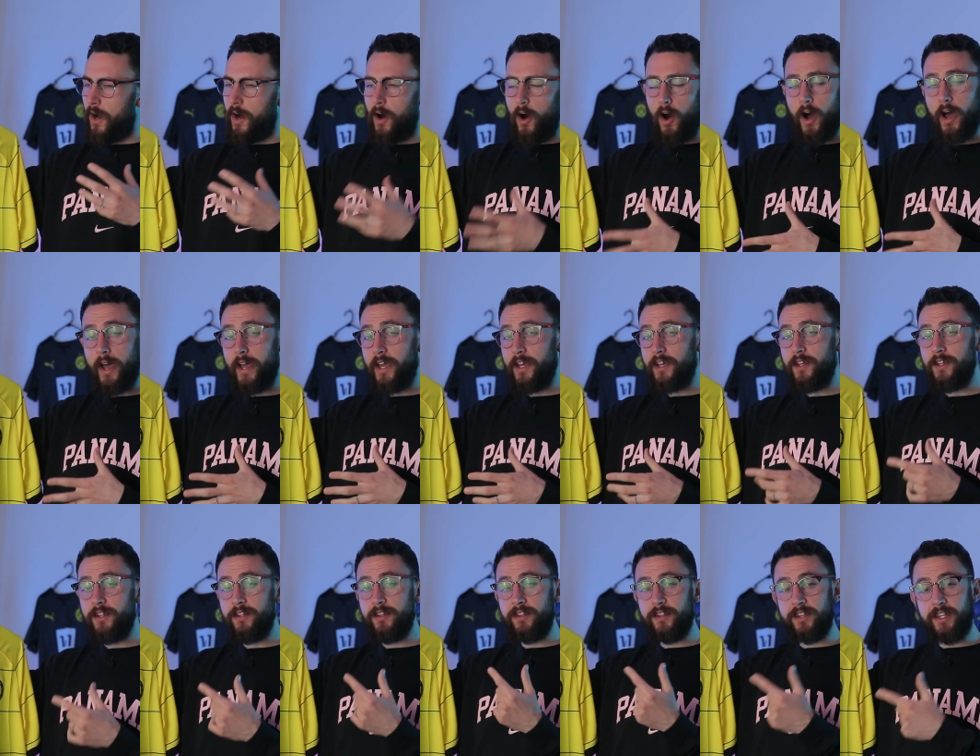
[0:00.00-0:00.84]

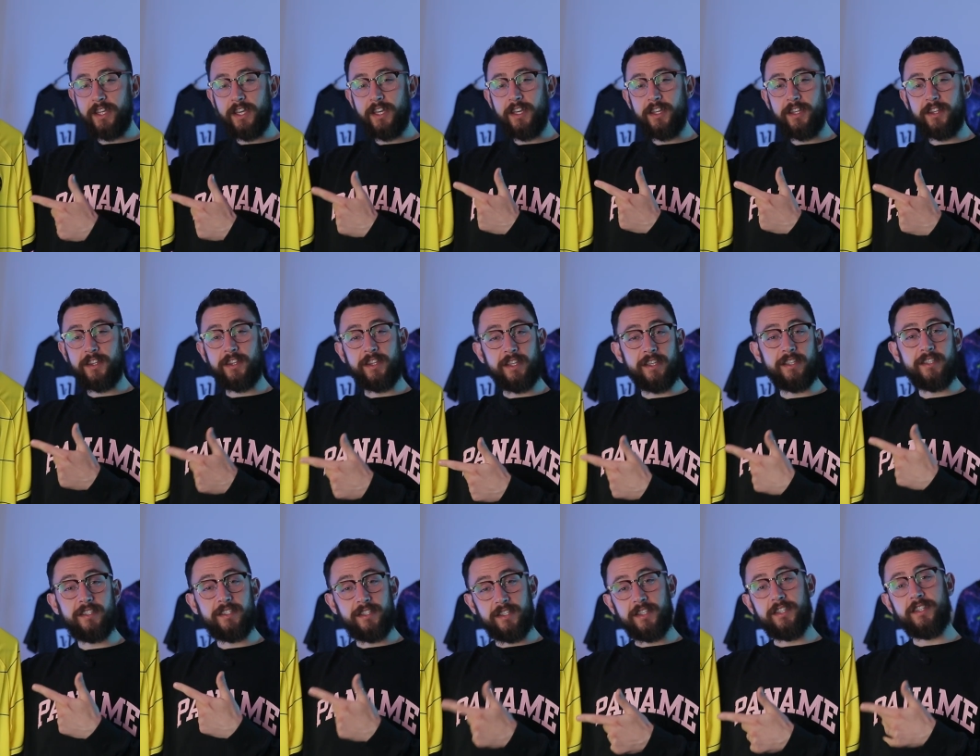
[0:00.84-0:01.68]
I think
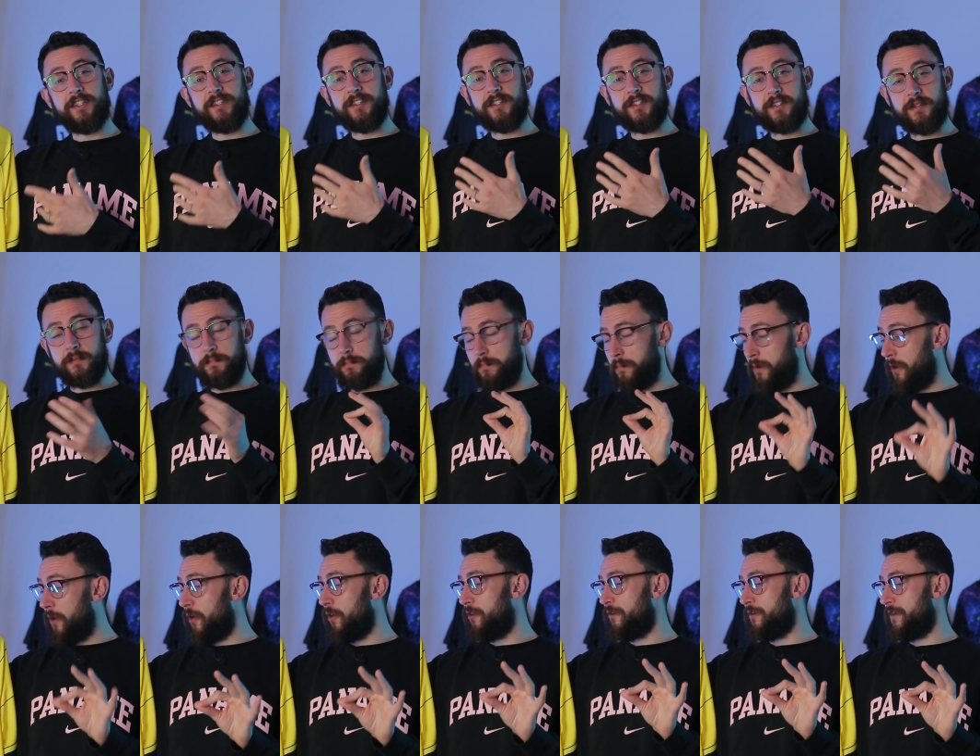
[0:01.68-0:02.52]
this is
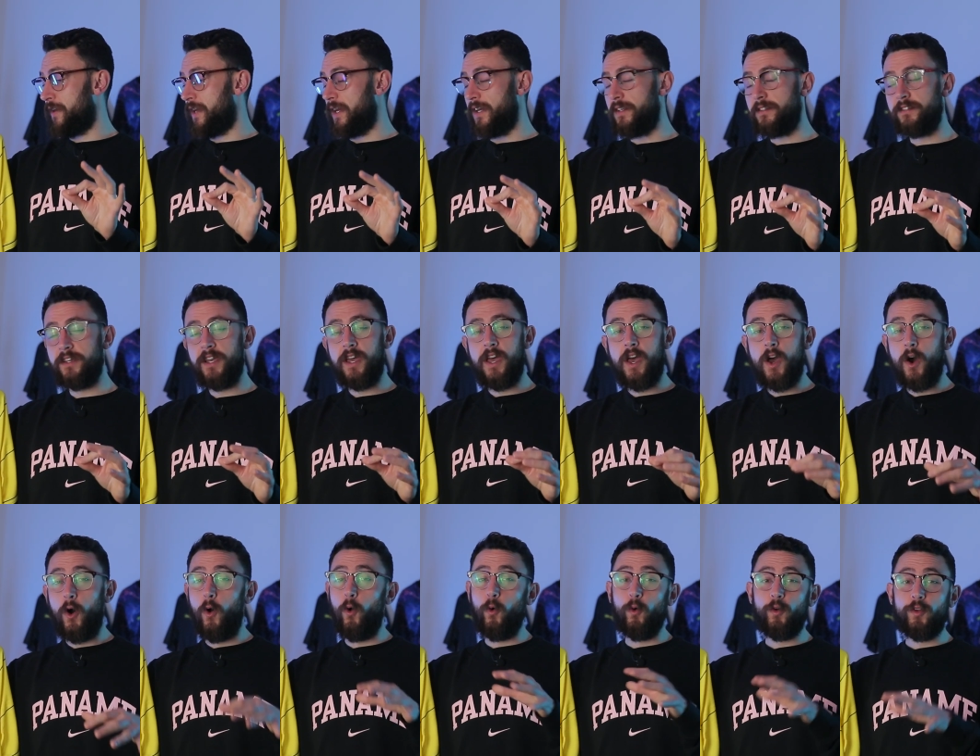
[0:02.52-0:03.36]
perfect.
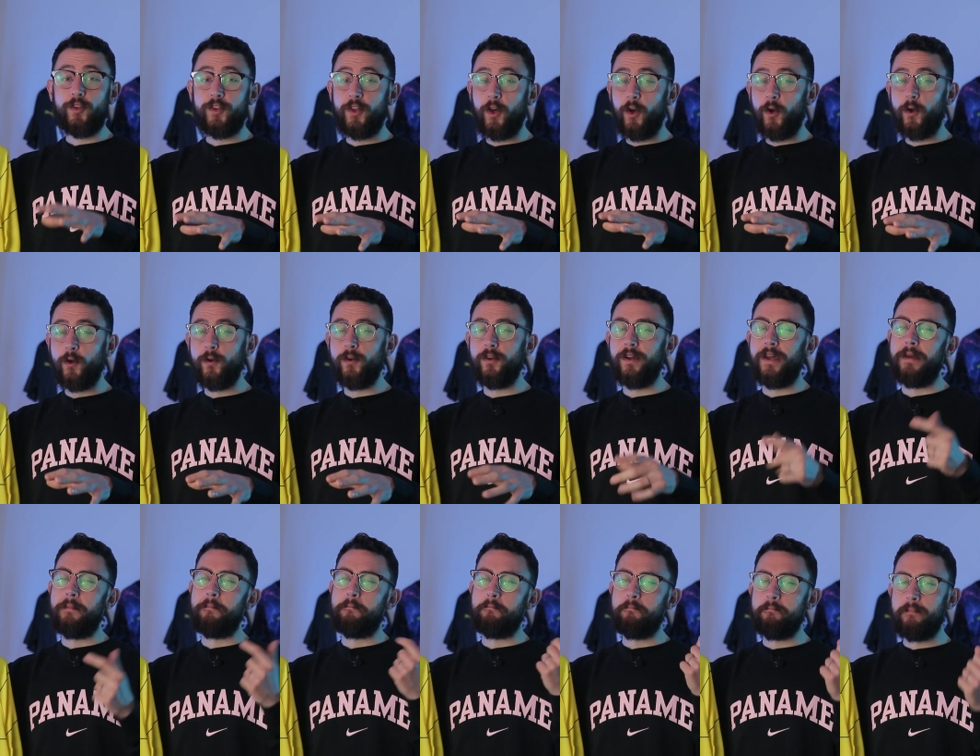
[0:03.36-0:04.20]
Although
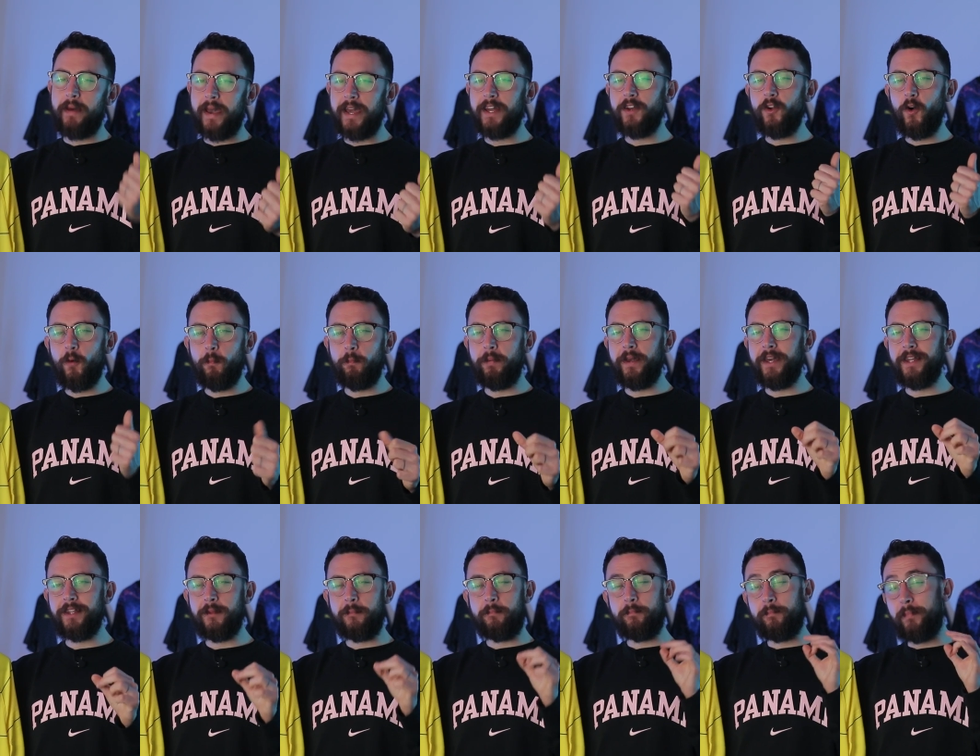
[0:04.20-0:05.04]
it may not be
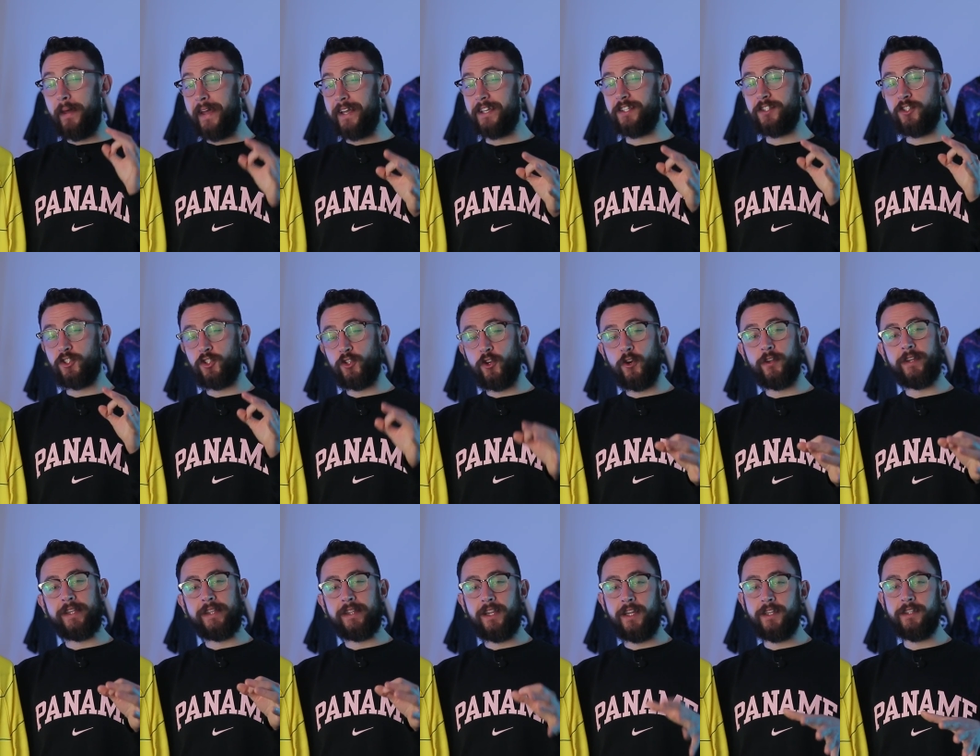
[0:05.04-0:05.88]
the best
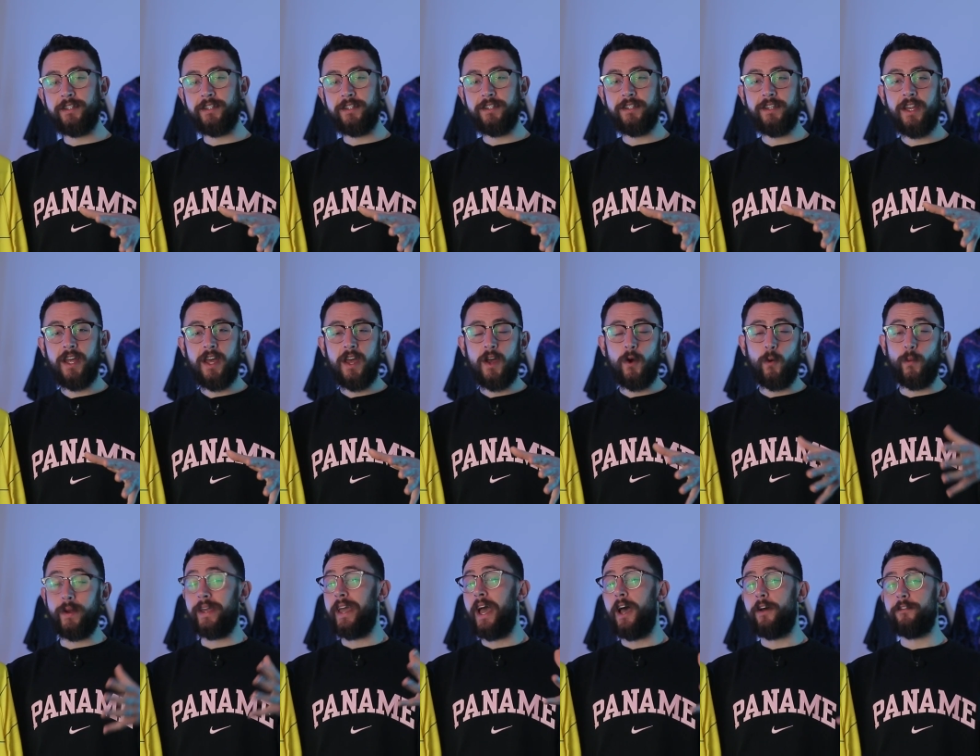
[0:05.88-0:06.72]
shirt in London,
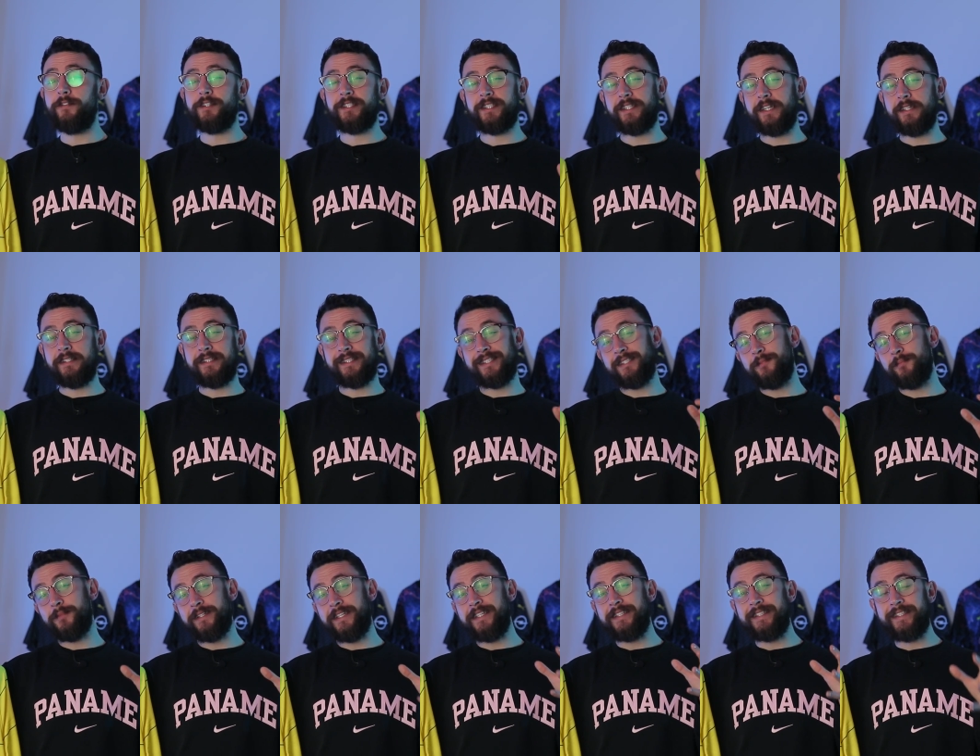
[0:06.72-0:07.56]
we have seen
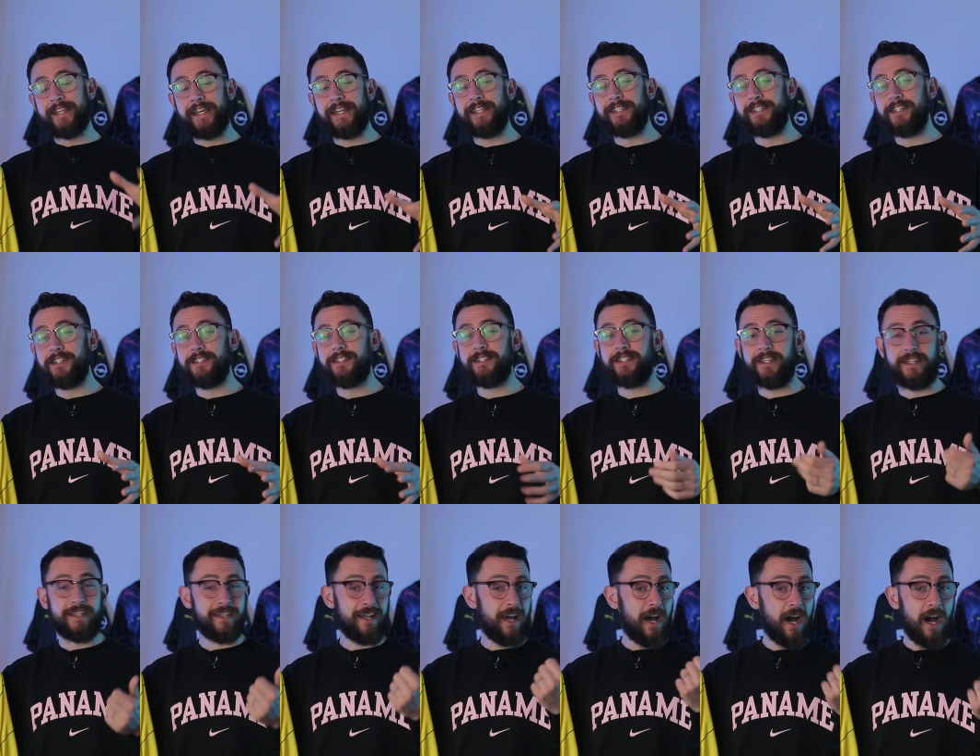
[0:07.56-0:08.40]
some contenders
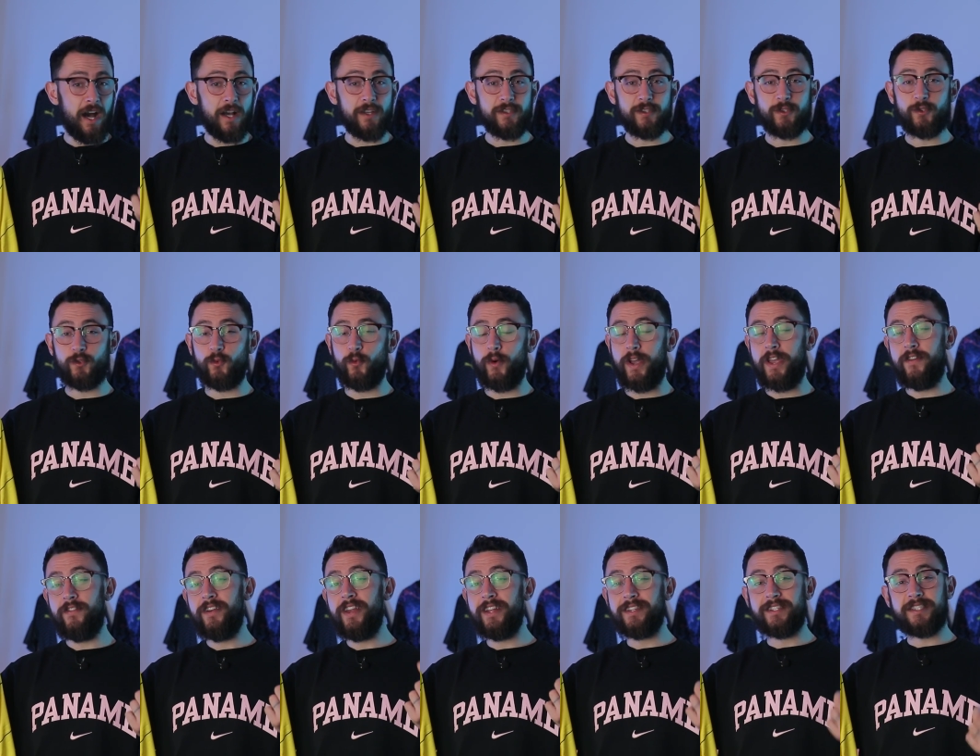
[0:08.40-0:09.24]
at Arsenal,
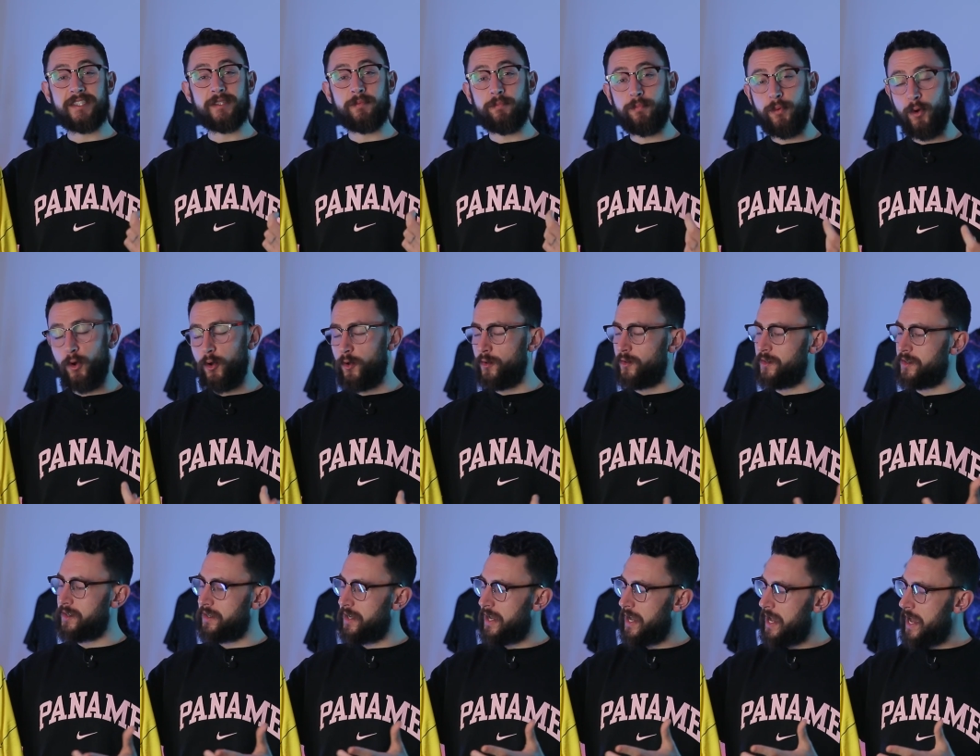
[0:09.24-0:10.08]
even at
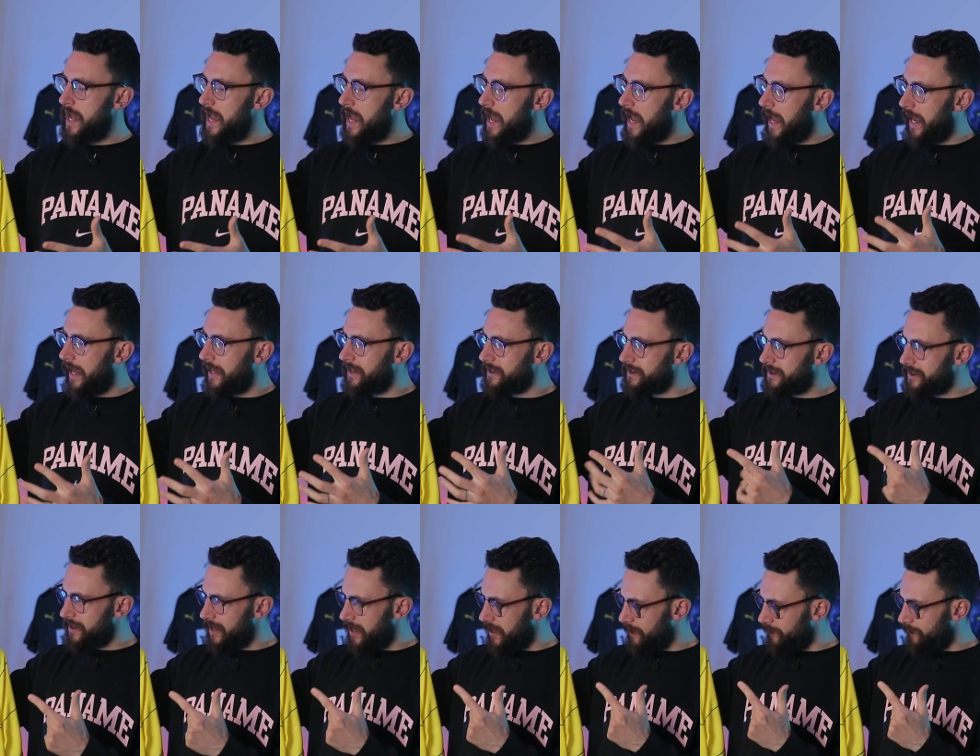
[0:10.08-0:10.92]
Spurs. And